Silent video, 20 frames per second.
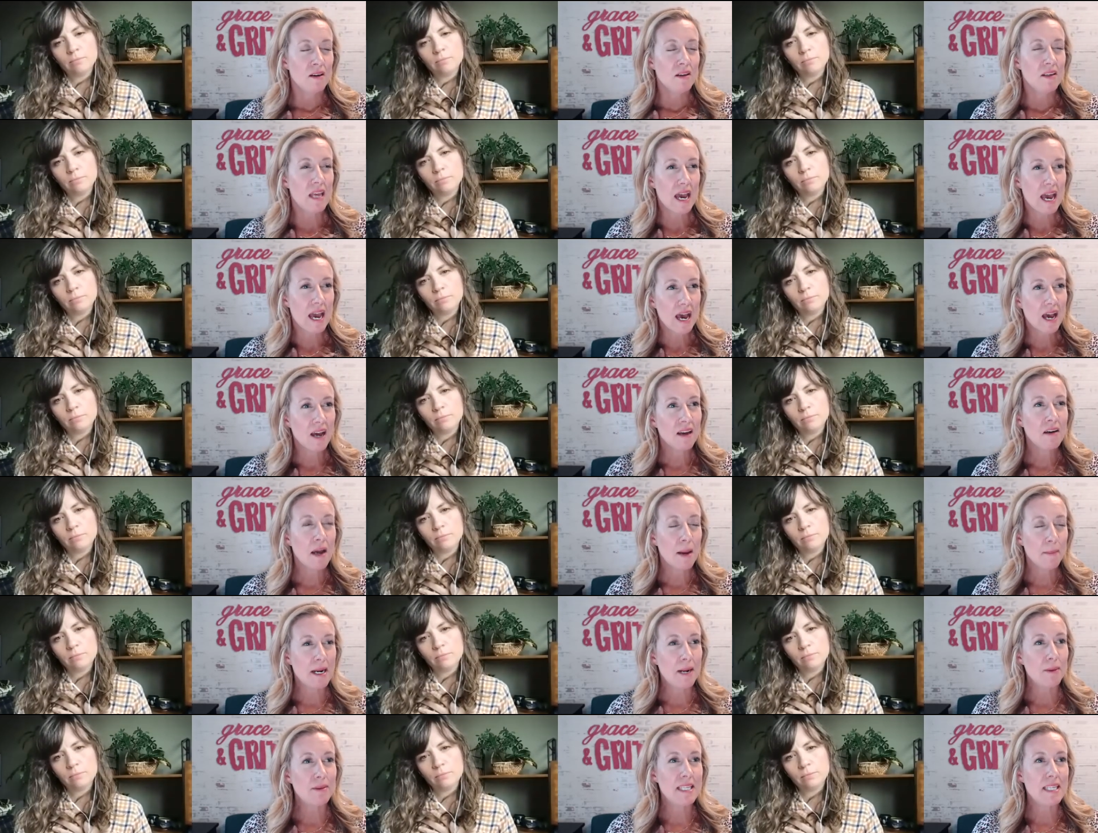Speaker 1: Yeah. I
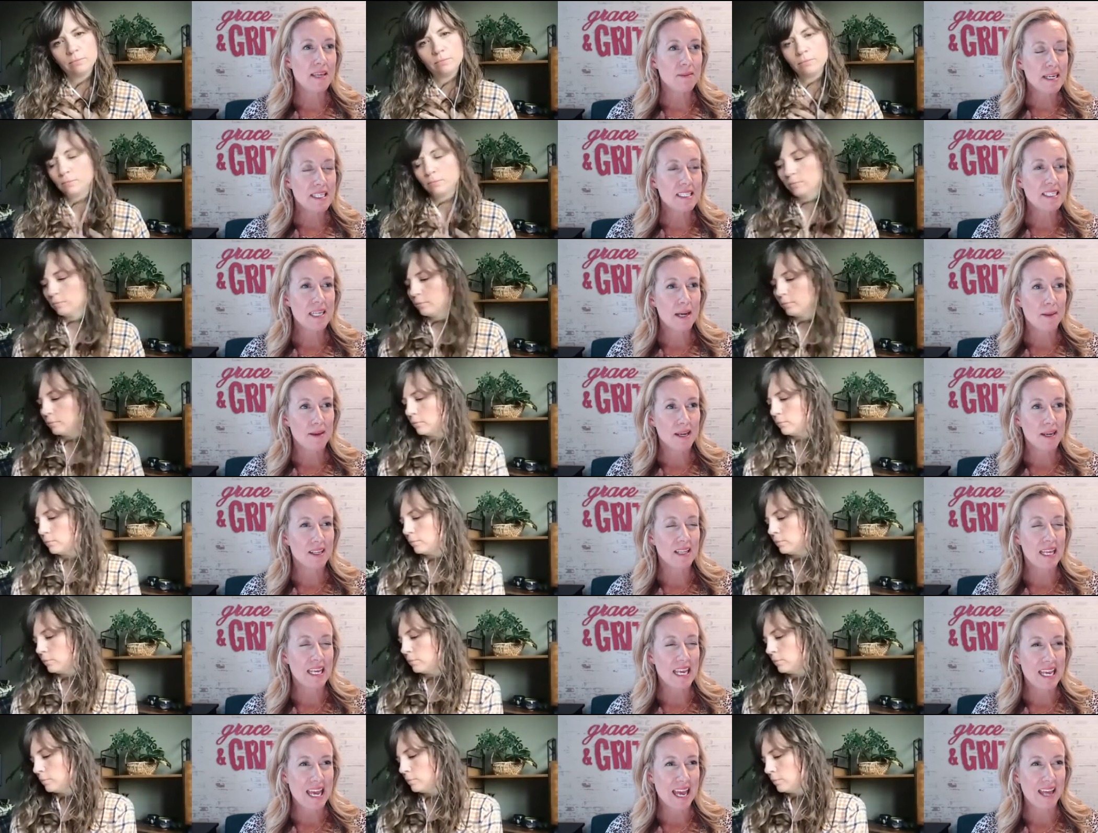mean, I would say my stomach,
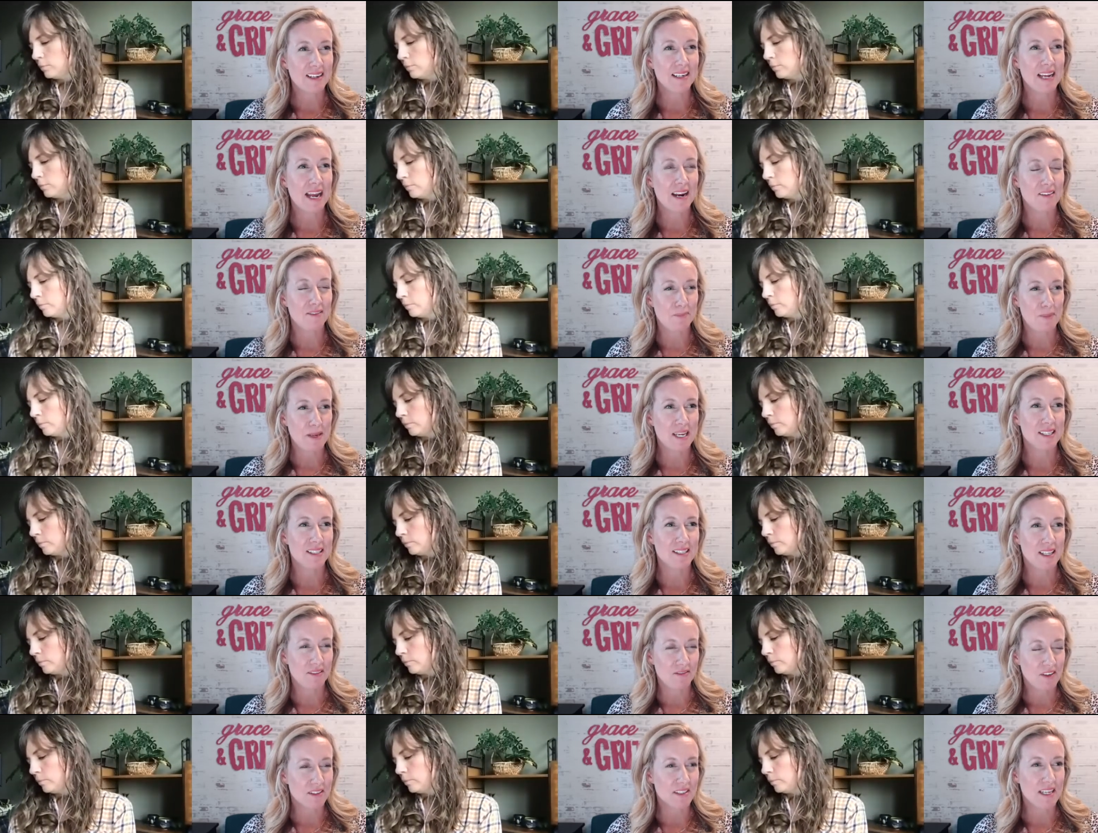like again, kind of because
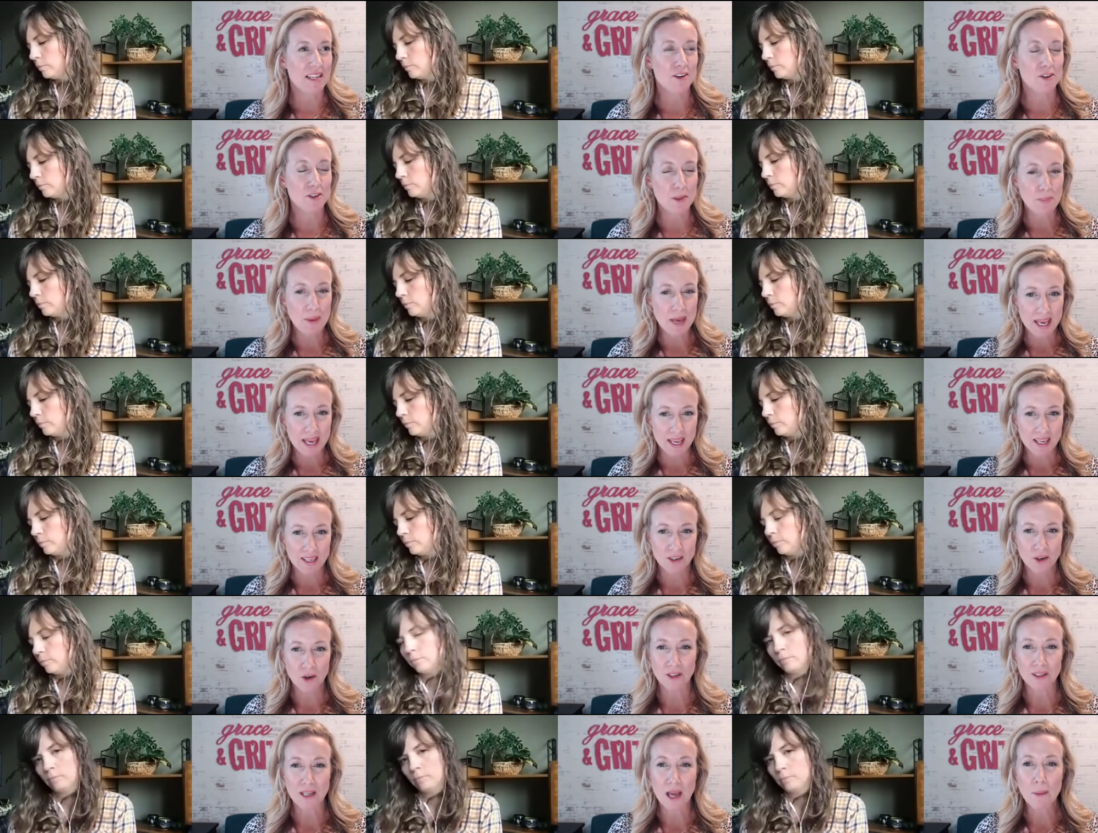it feels like there's a pit
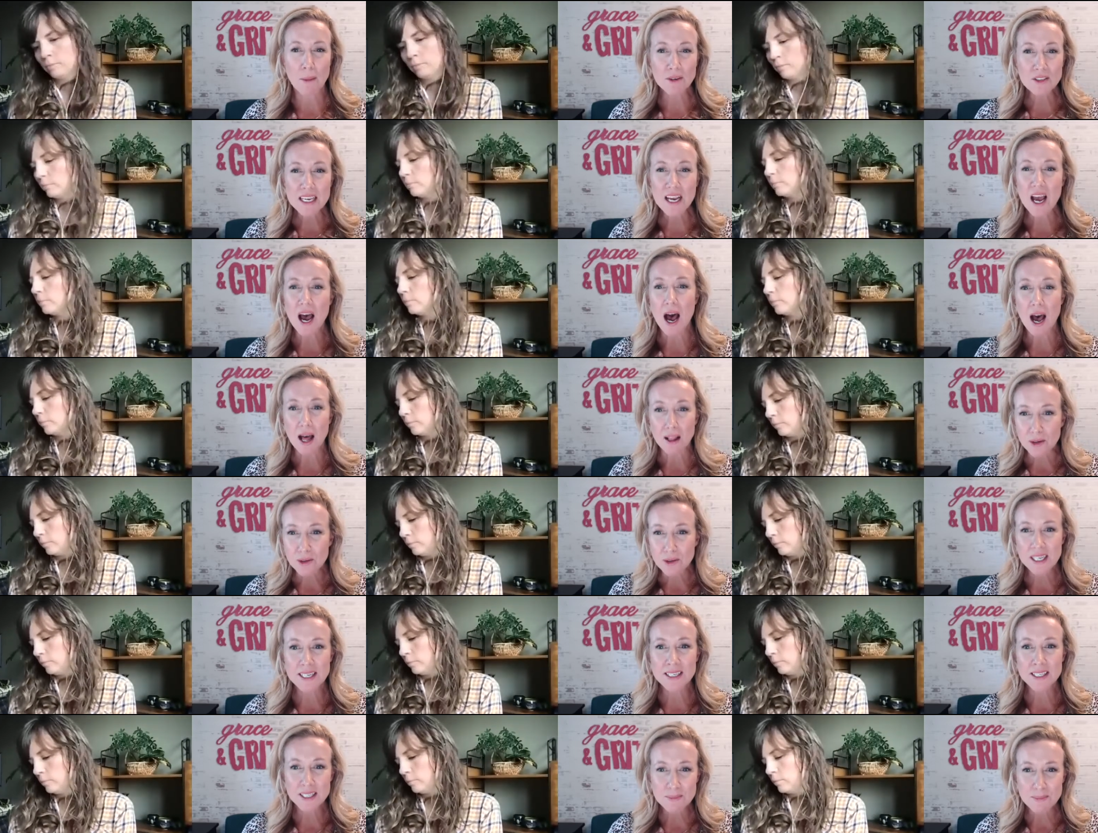or almost like a
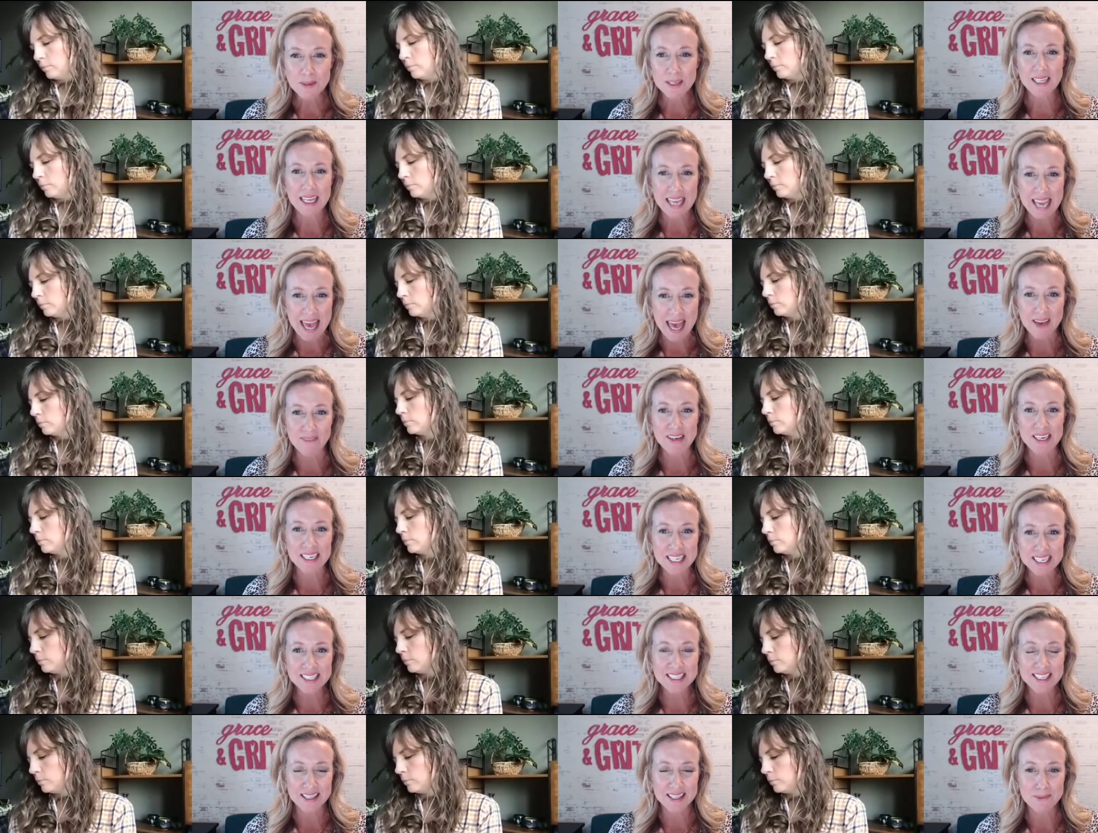hollowness, but like a heaviness
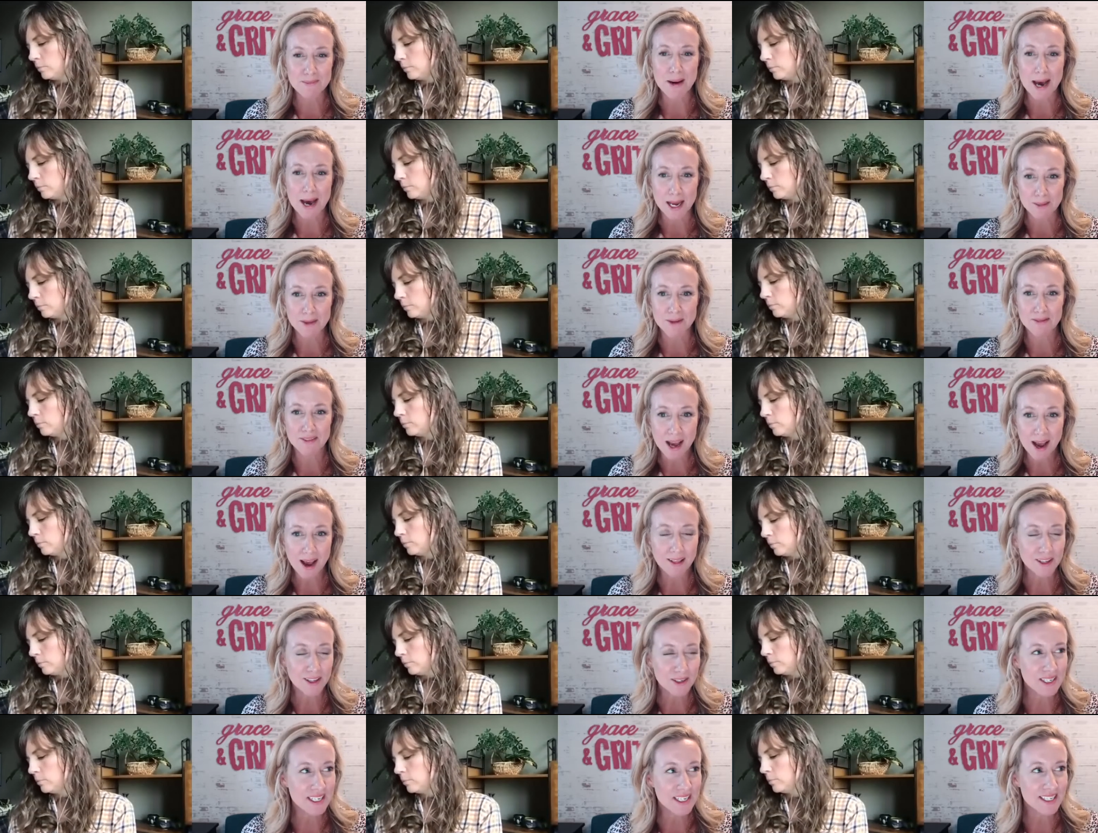mm. at the mm. bottom of the
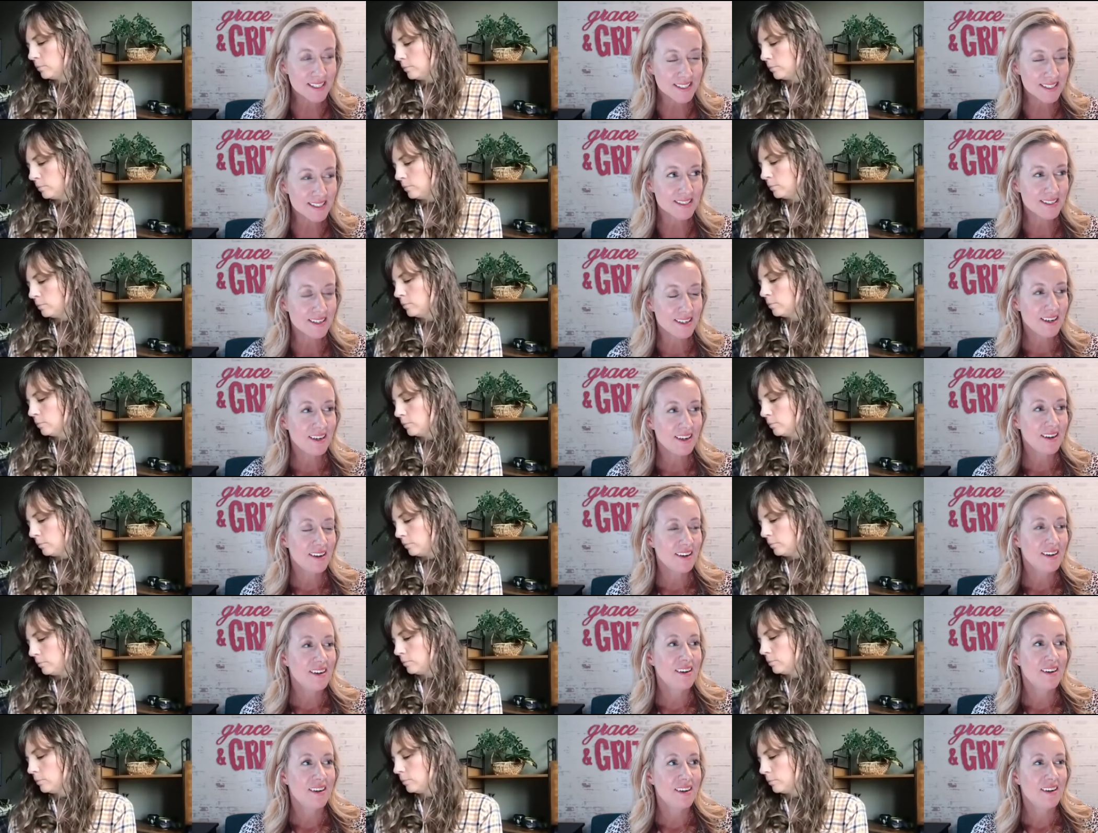hollowness.
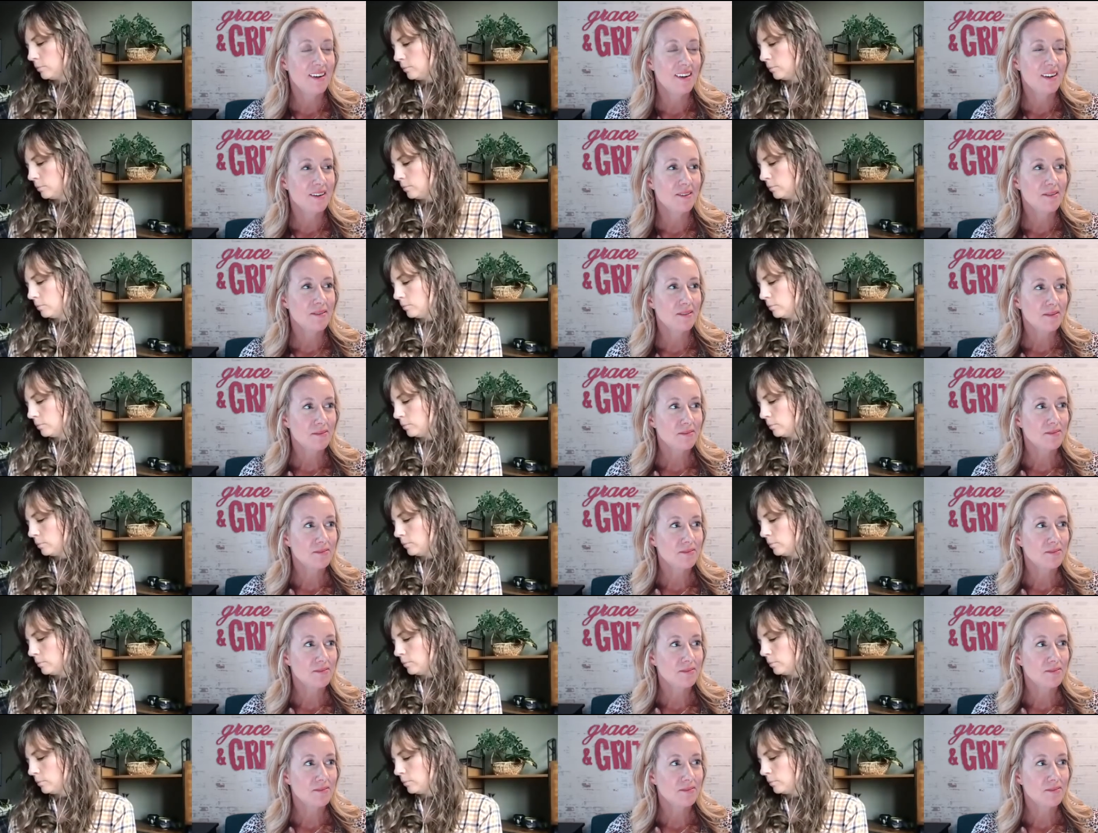Mm.